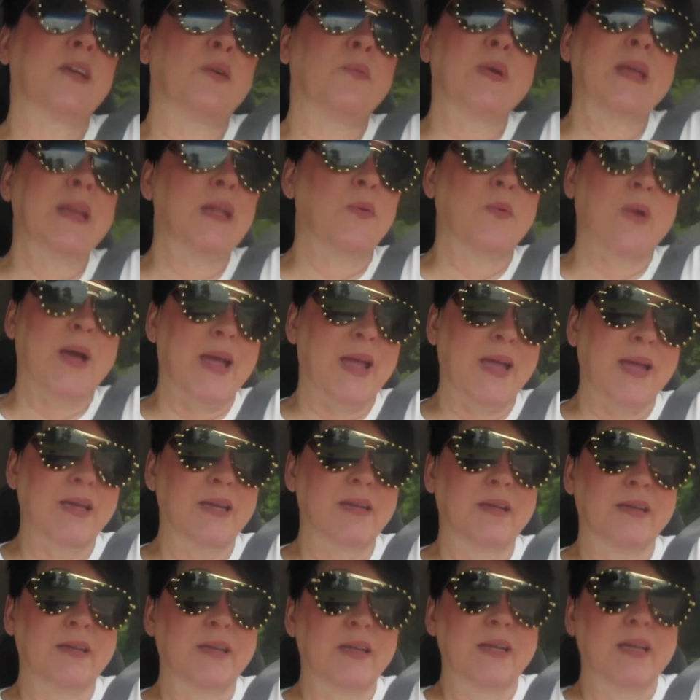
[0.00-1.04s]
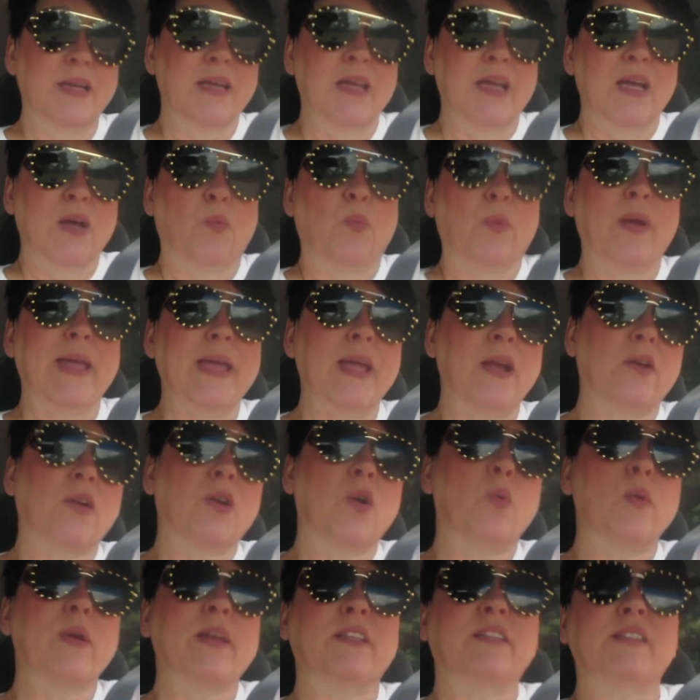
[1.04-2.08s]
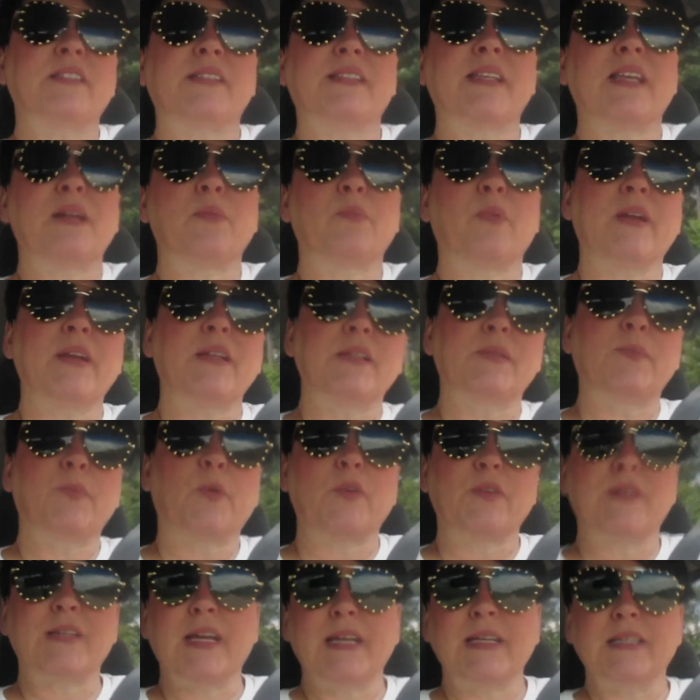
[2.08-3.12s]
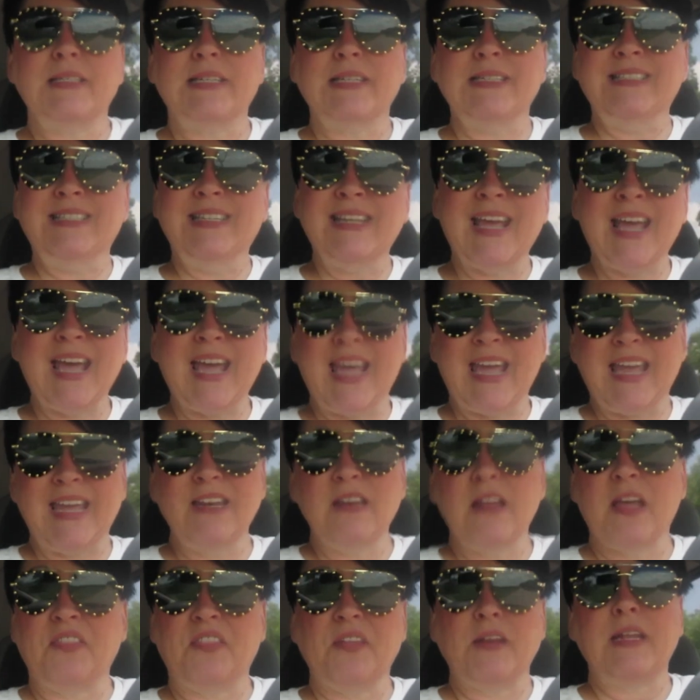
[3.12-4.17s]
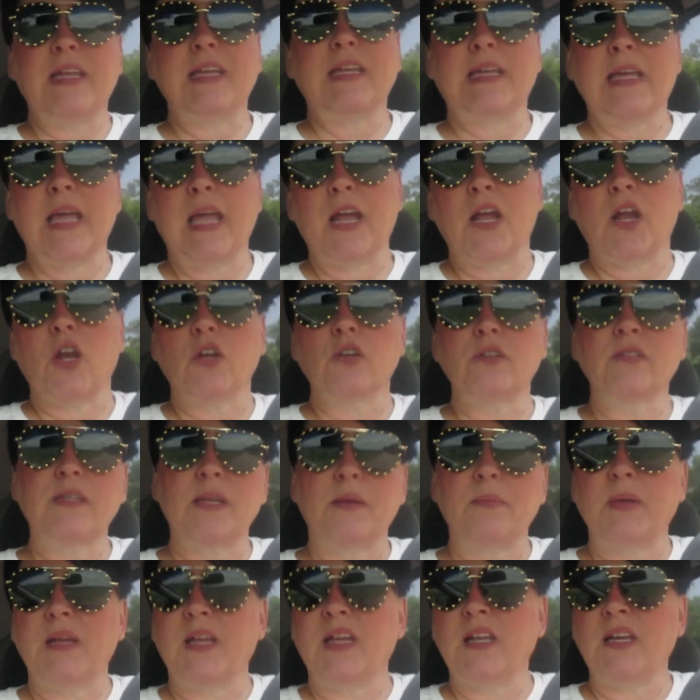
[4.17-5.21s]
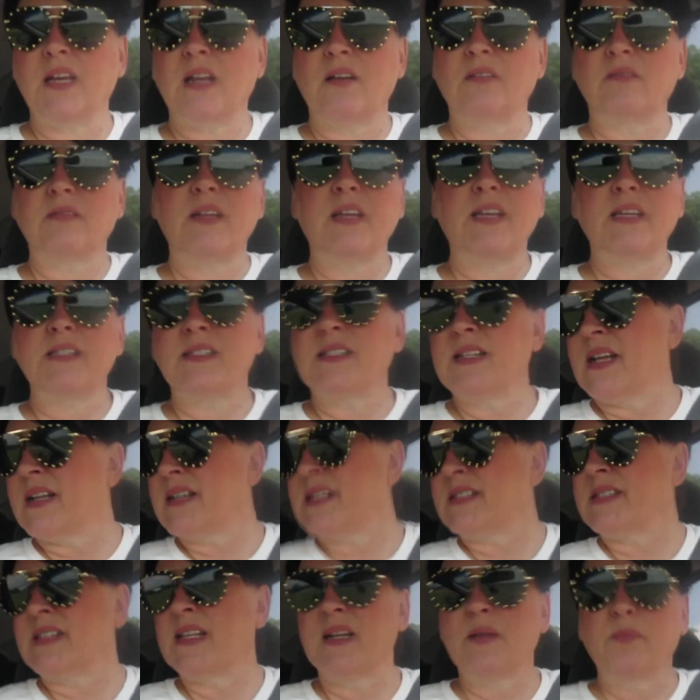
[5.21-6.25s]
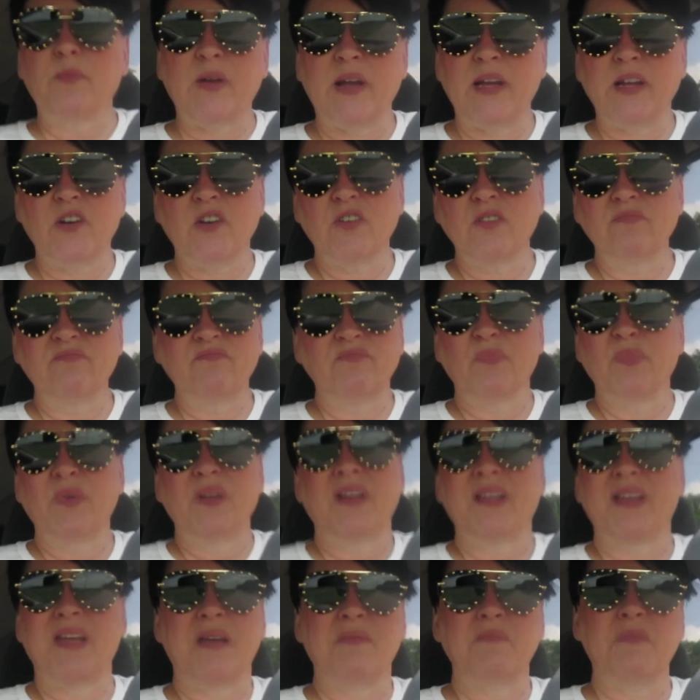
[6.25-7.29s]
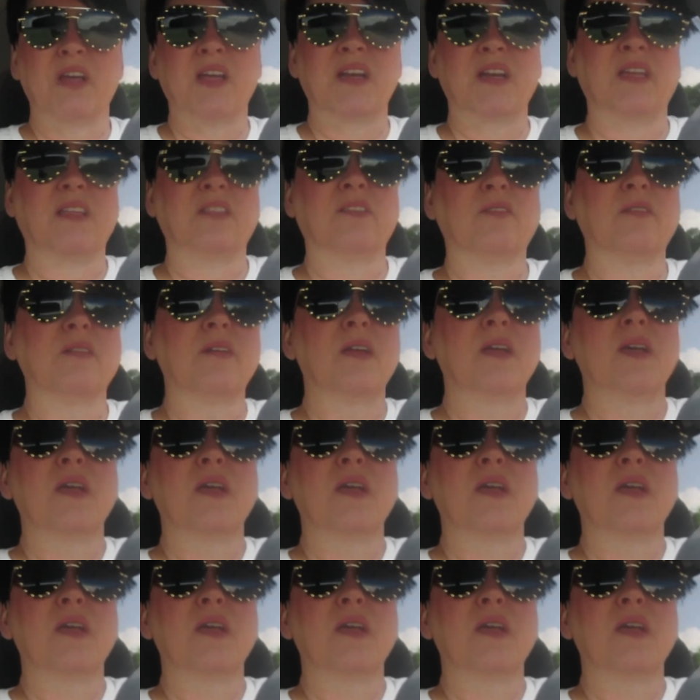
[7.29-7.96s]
so anyway, we are going to celebrate his birthday today. Not that he cares. I mean, he don't. He's not a celebrator. Really, I'm not either.